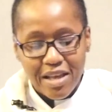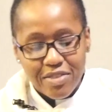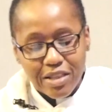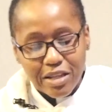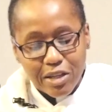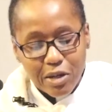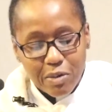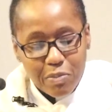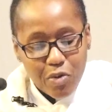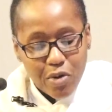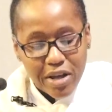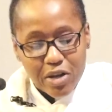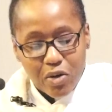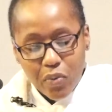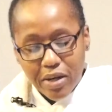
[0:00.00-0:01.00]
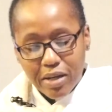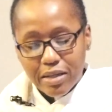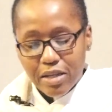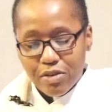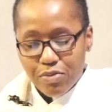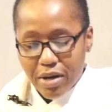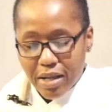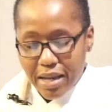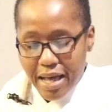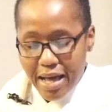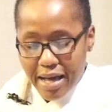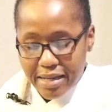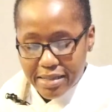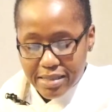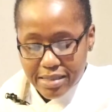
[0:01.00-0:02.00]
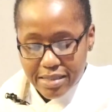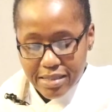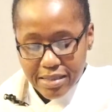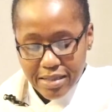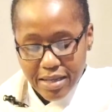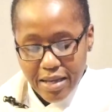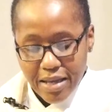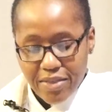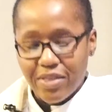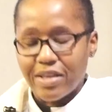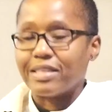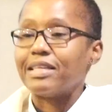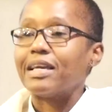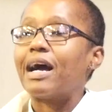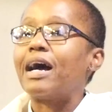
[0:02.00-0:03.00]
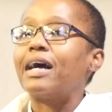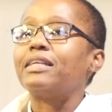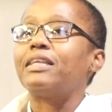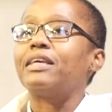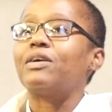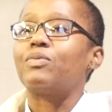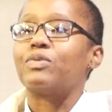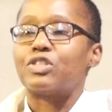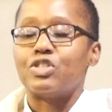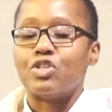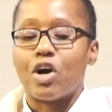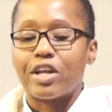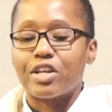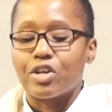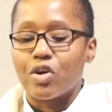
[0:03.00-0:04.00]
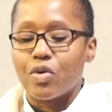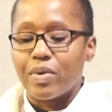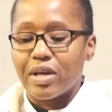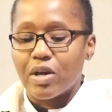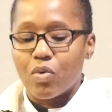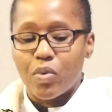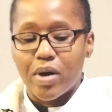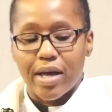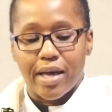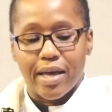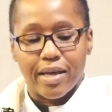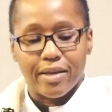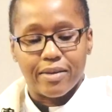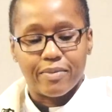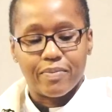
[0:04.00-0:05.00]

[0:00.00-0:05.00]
the little boy quickly realized that the idea was not going away.